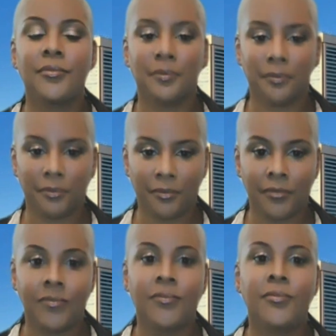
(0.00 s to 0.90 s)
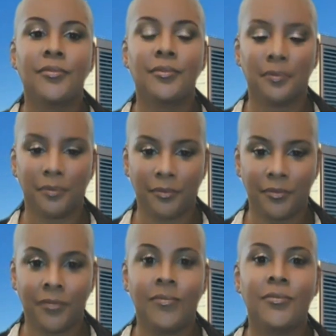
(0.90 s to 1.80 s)

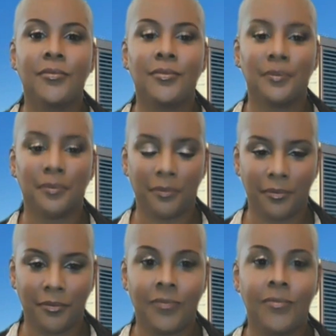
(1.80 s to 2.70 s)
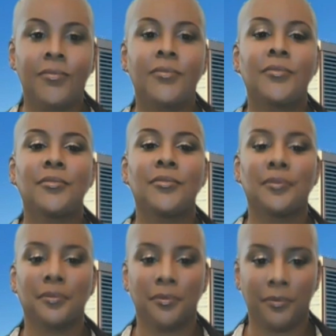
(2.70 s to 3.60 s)

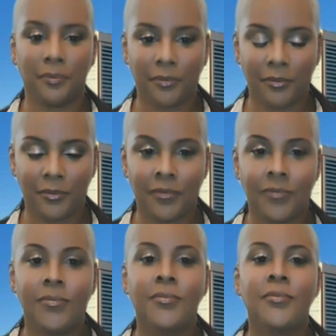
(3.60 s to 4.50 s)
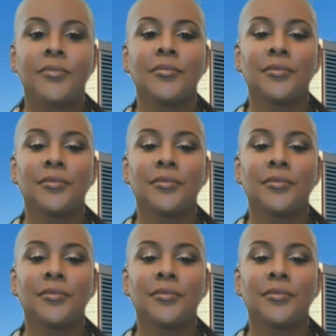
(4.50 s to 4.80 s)
[no speech]